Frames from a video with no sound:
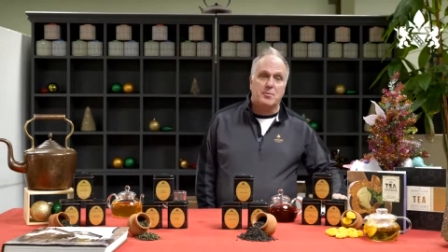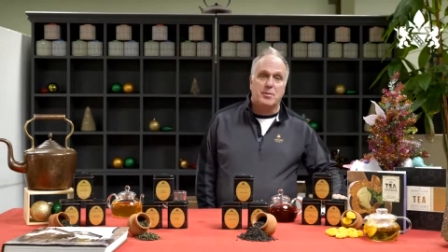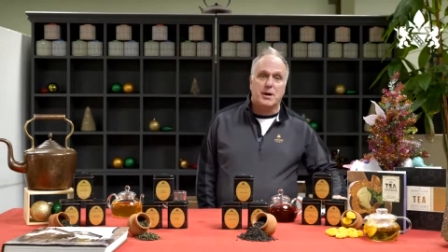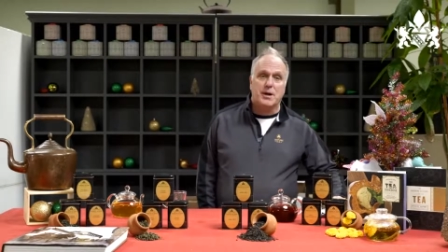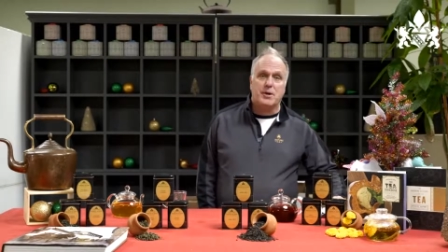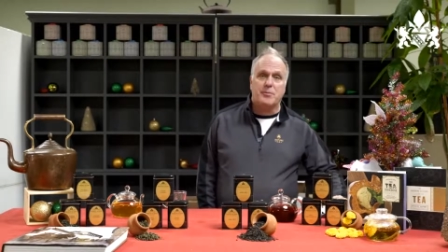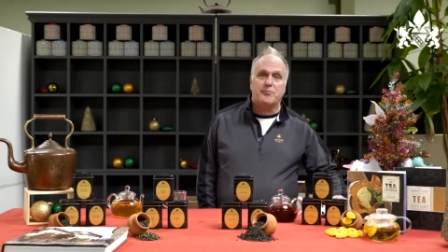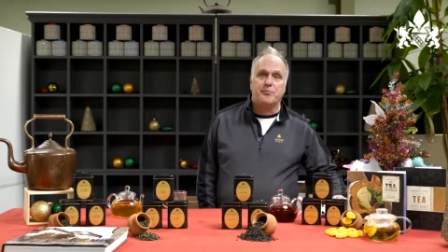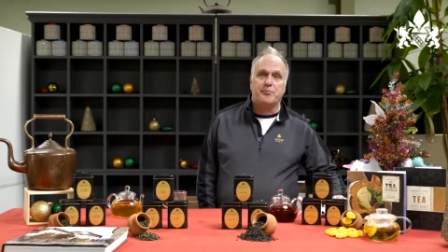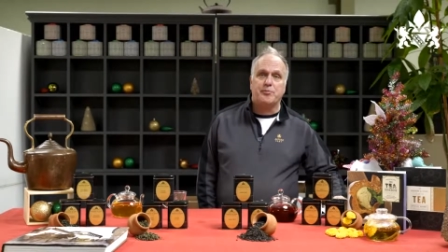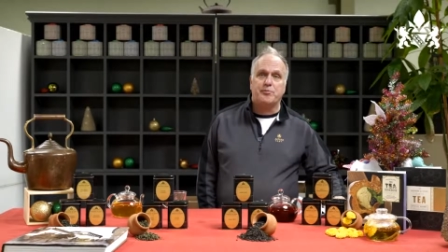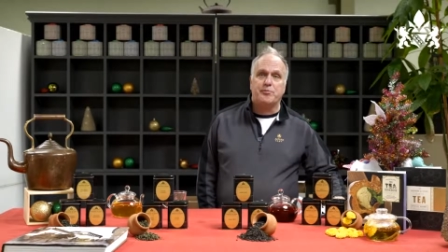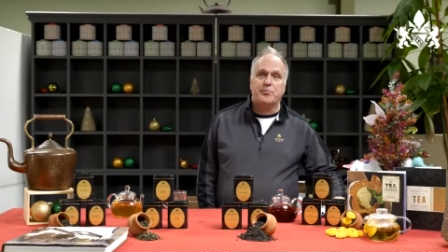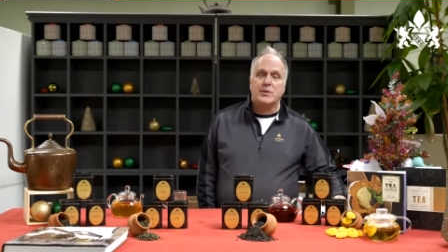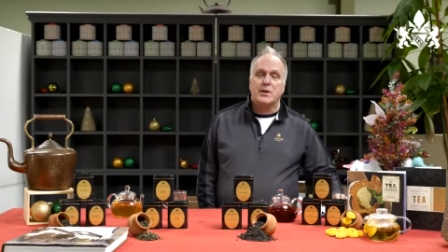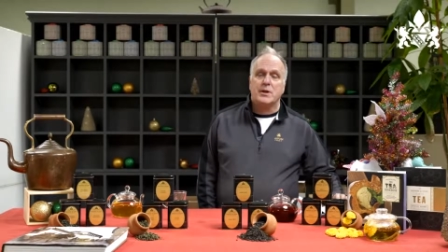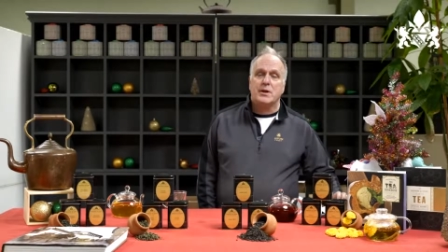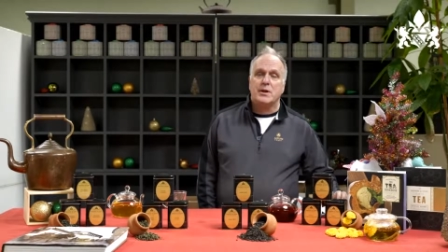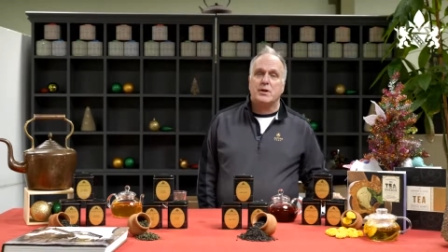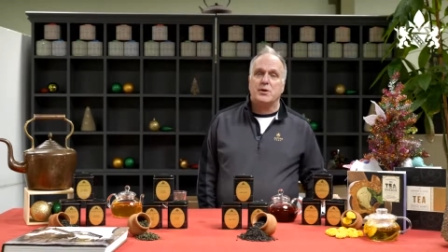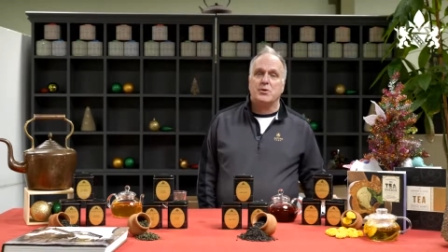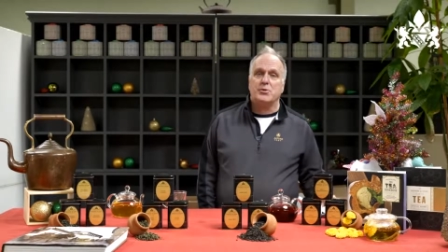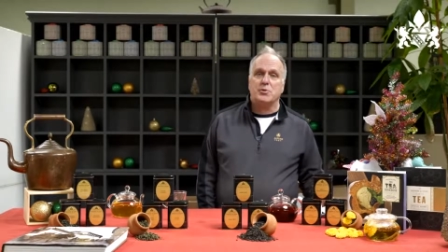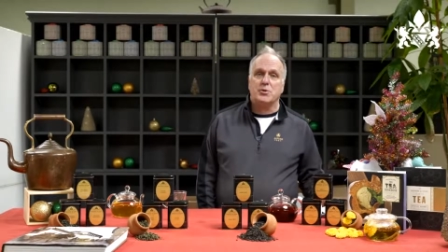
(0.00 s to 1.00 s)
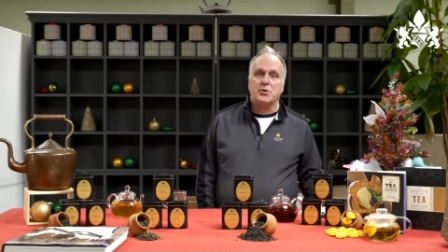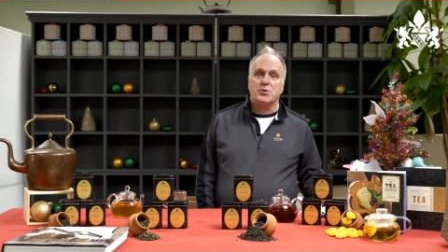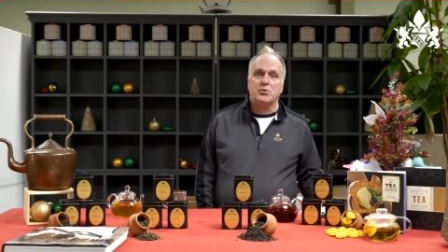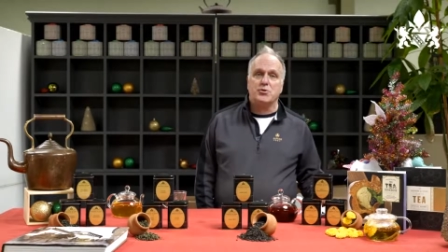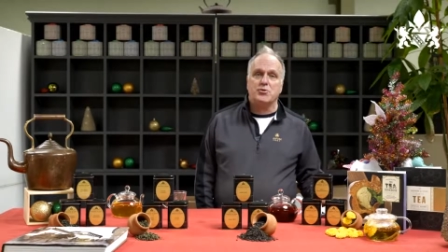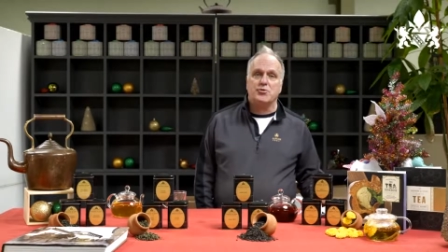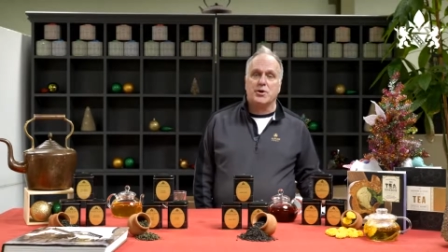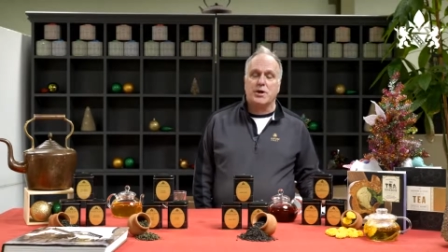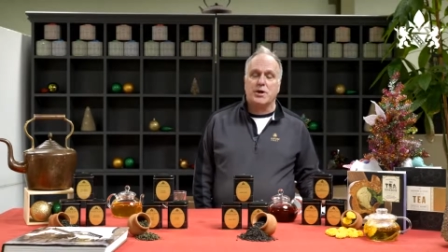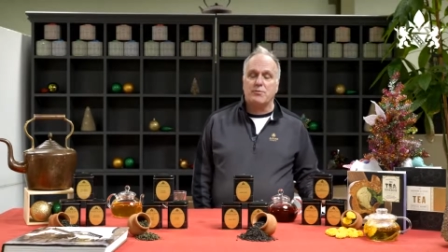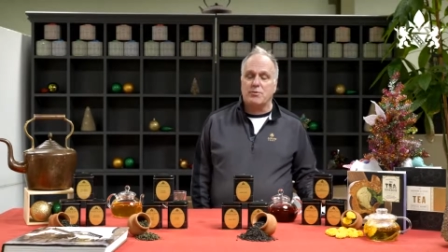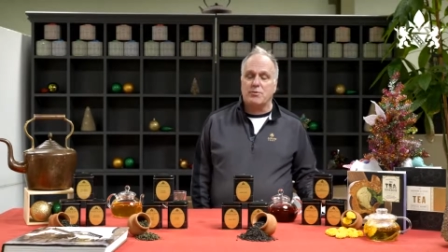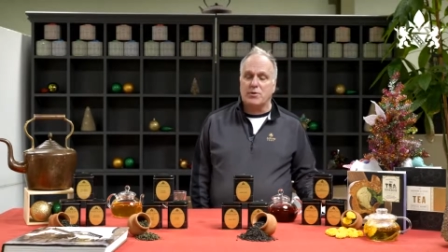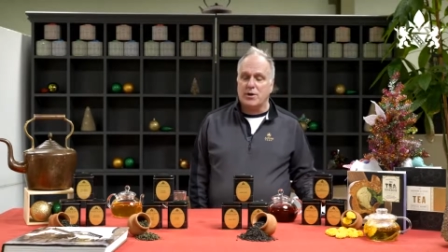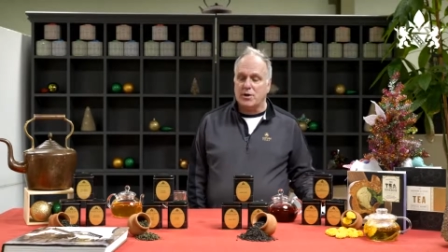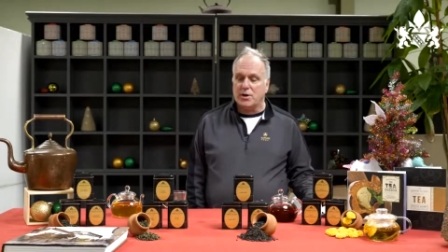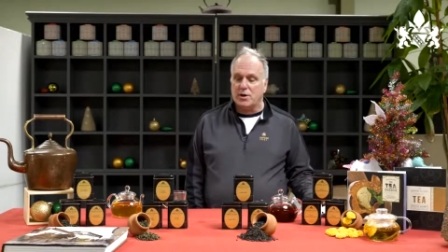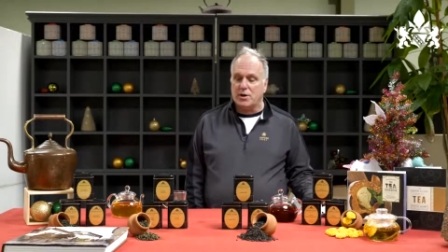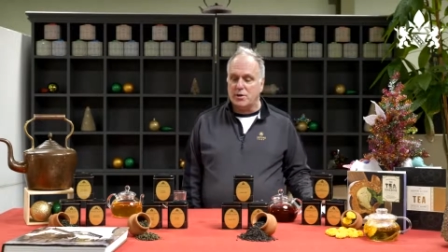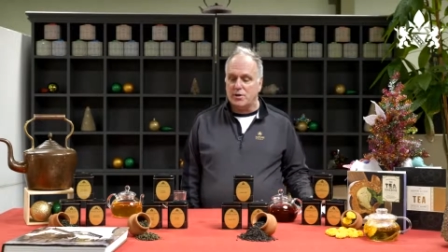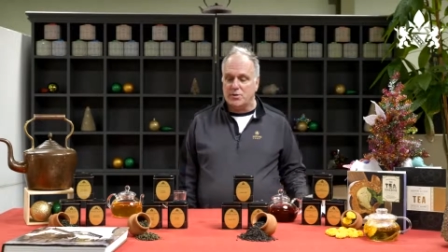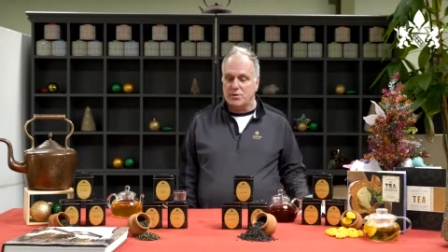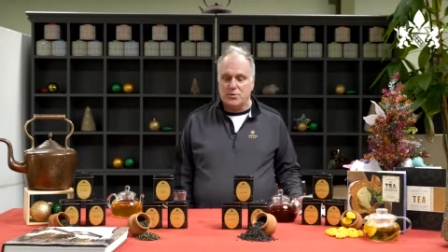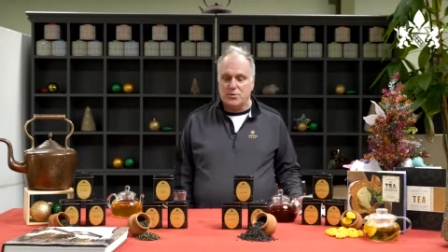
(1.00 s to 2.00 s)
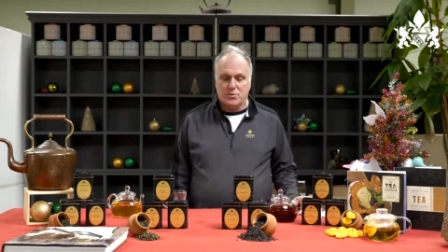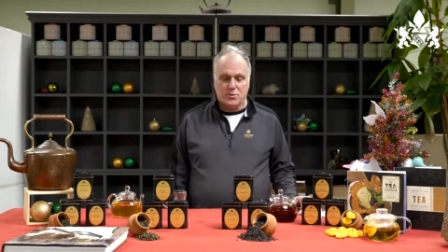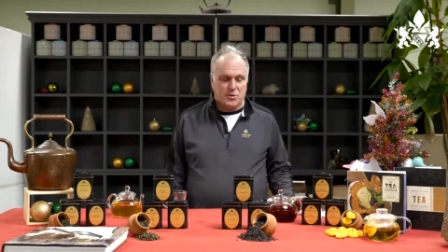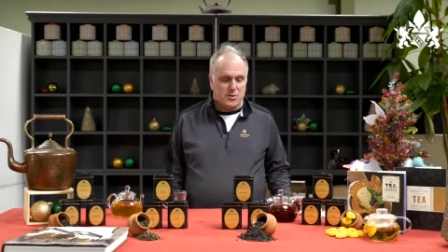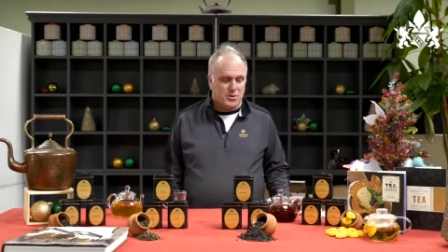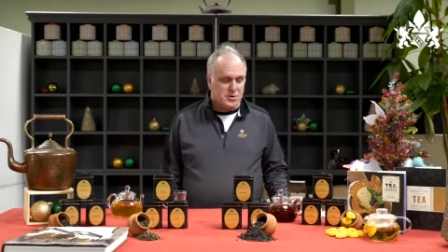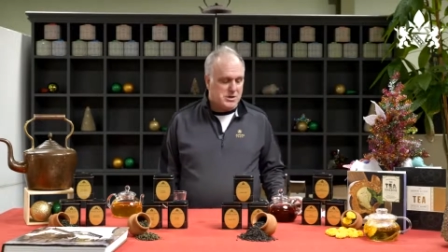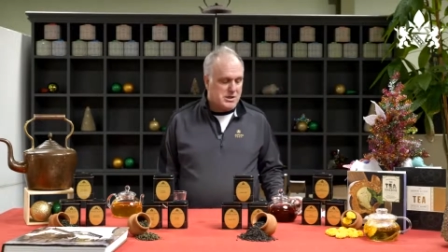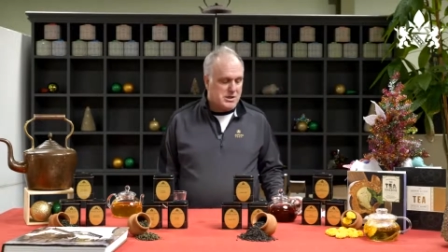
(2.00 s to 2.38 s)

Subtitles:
because we do try very hard to do a good job. But